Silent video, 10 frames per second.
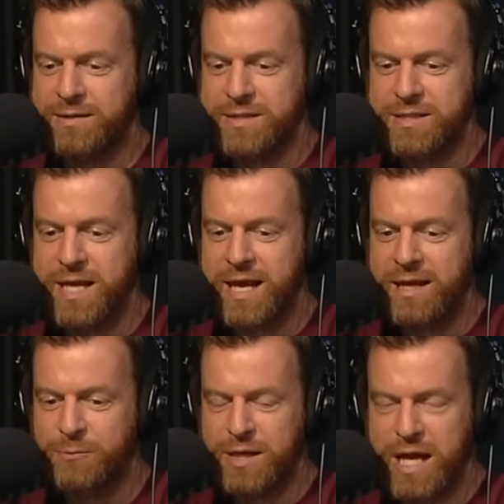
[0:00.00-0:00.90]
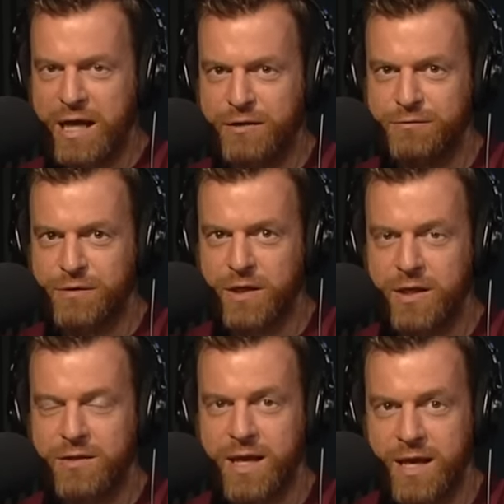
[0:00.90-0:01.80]
today we have
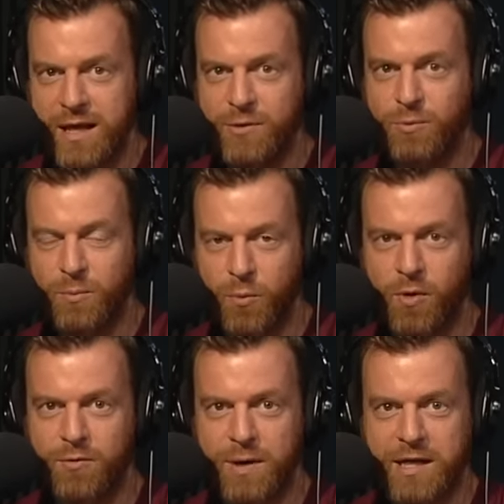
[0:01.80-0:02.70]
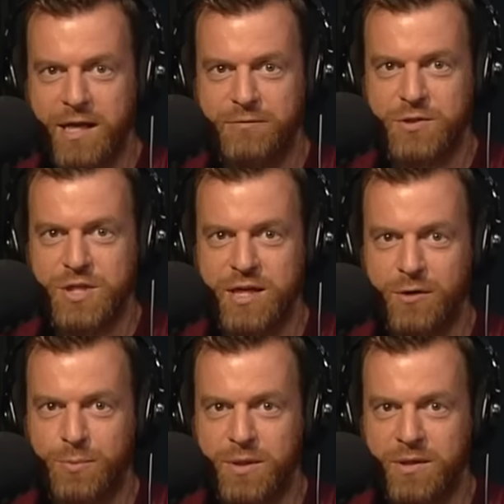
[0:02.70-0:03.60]
the Hake Report right after
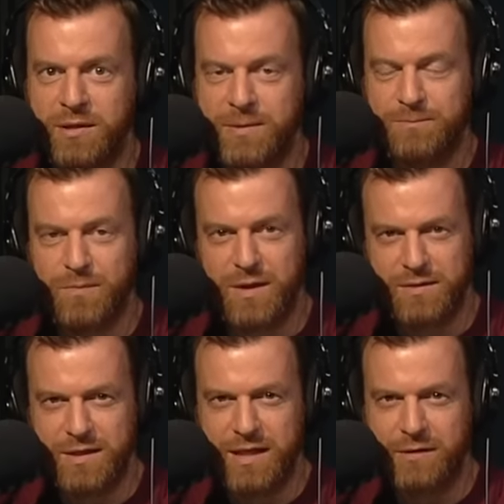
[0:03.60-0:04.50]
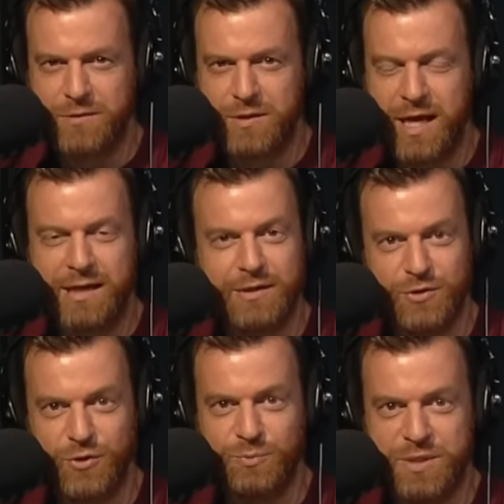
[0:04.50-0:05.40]
JLP. And then after that, at
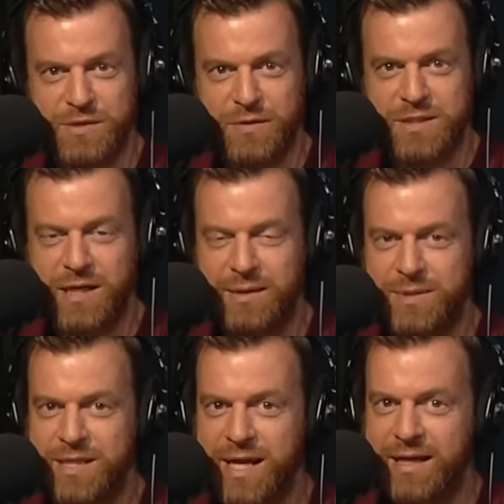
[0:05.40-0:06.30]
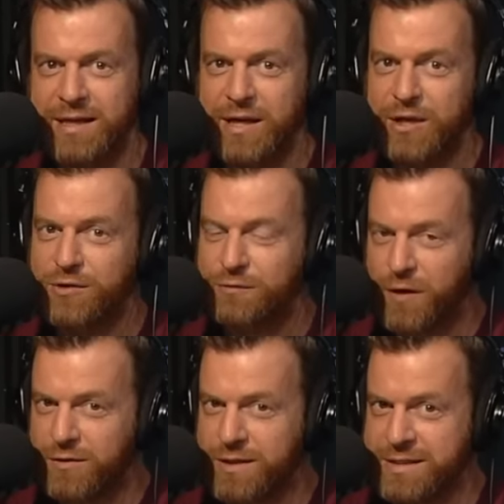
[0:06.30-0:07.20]
noon Pacific time today, The
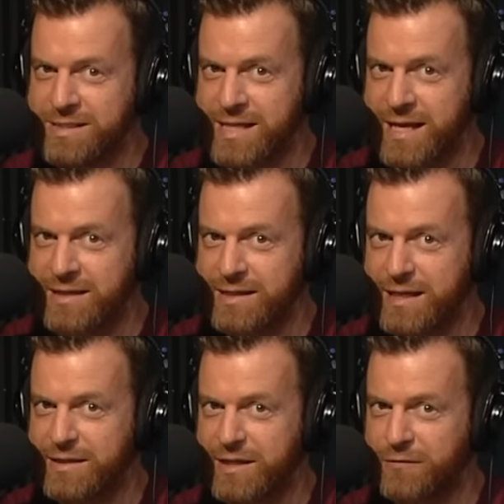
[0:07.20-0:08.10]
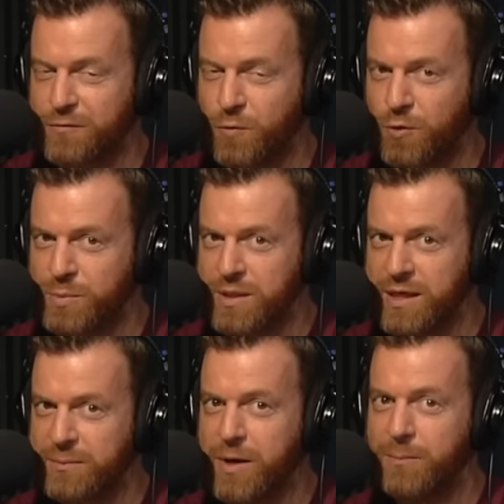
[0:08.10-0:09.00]
Fallen State. And then at 4
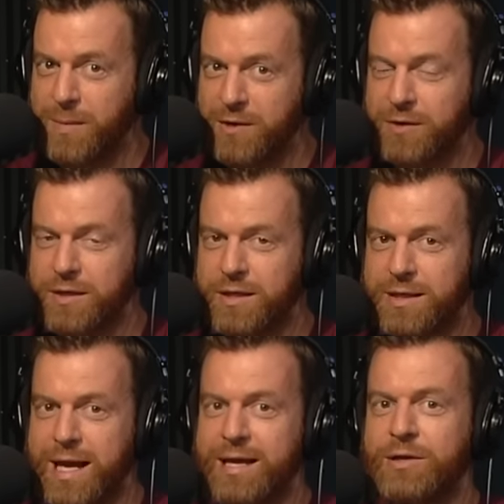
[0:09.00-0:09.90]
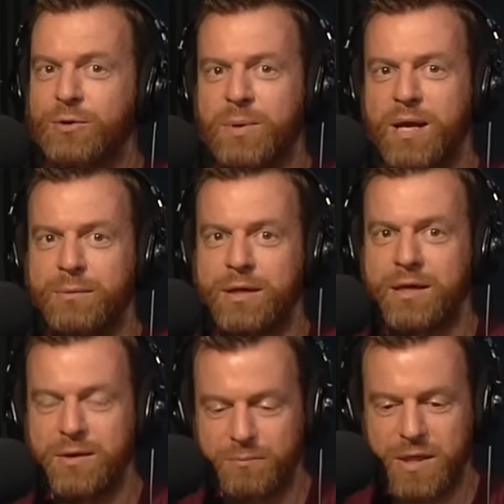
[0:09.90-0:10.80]
p.m., American Anchor Baby.
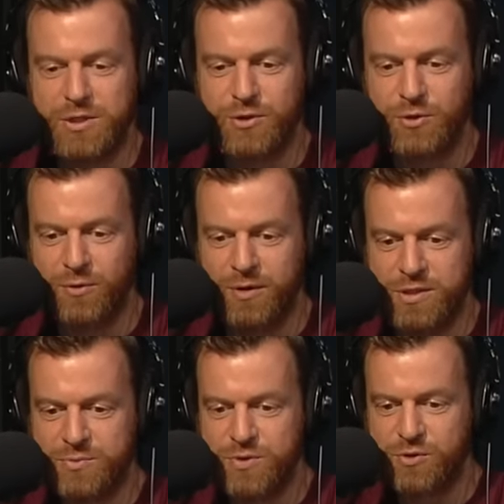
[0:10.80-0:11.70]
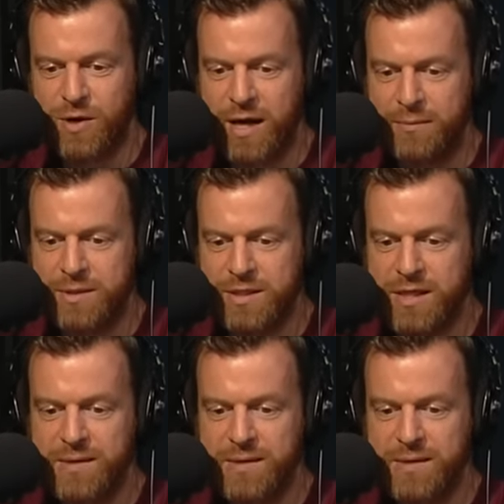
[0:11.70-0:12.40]
Make sure you are subscribed